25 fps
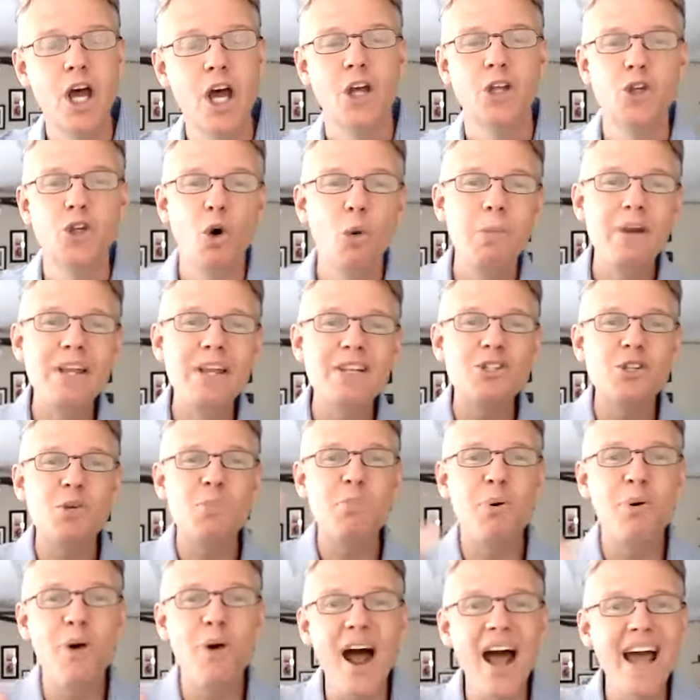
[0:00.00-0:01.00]
you'll be
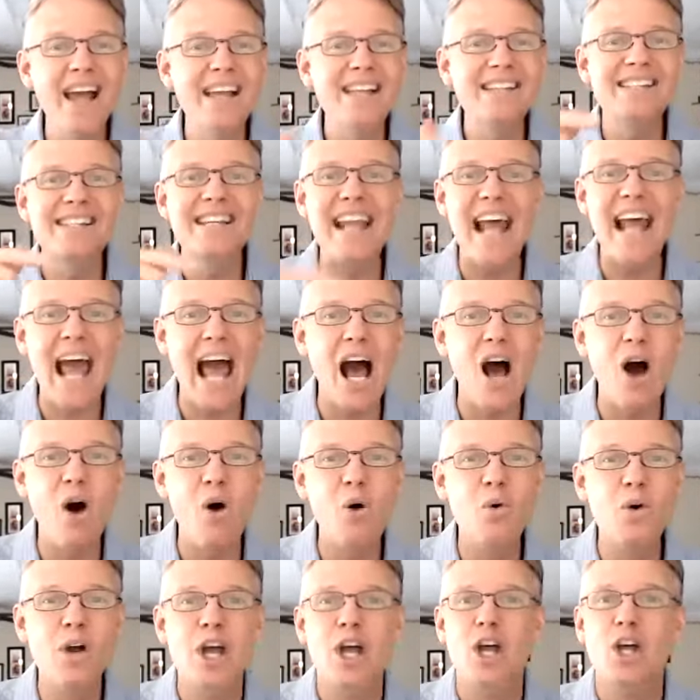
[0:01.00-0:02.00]
surprised at
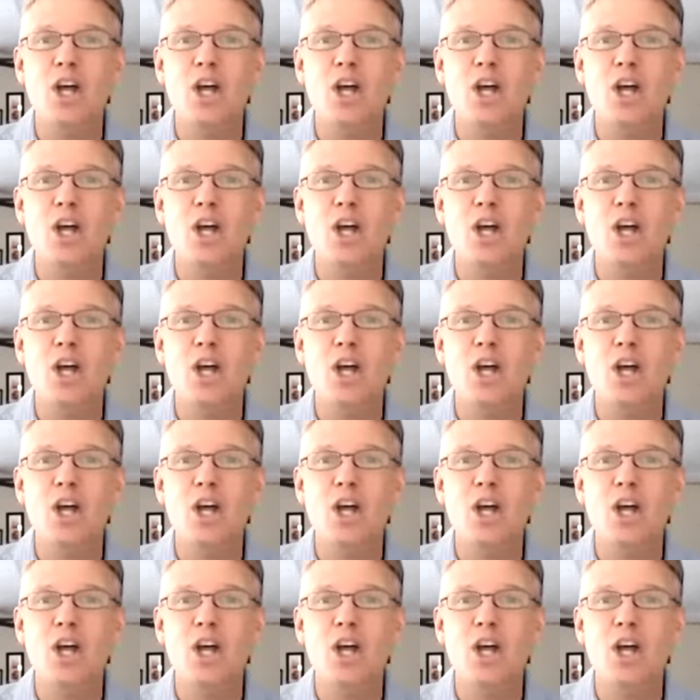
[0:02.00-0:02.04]
how